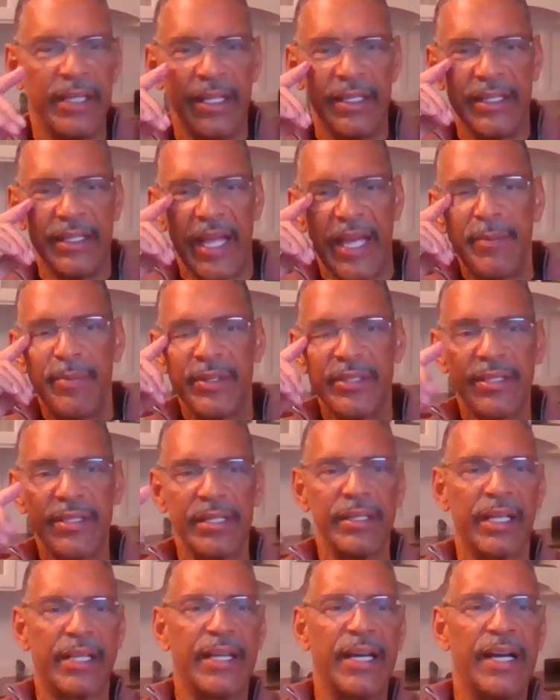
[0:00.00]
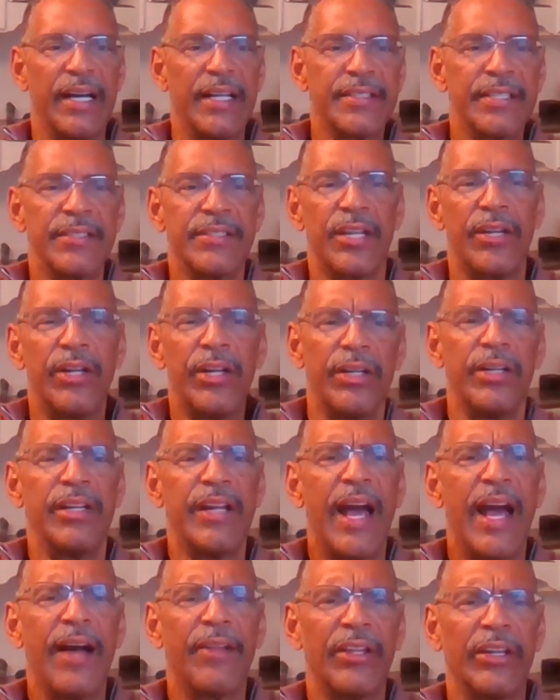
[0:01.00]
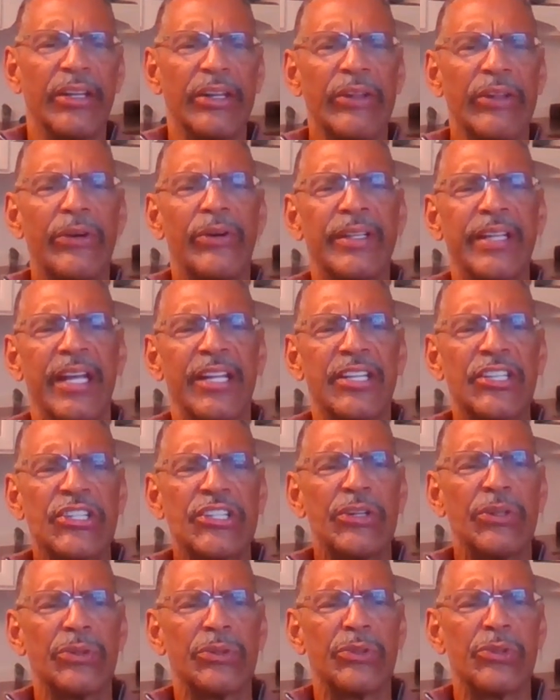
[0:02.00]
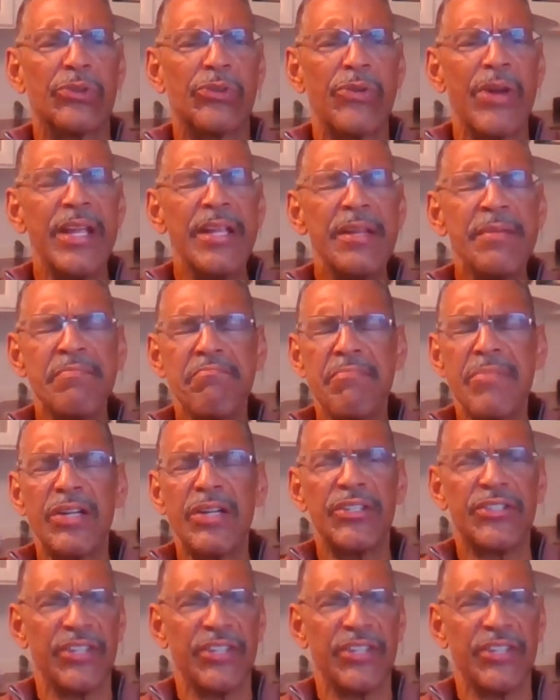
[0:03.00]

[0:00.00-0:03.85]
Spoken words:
neighbors and the cousins heard how the Lord had showed great mercy.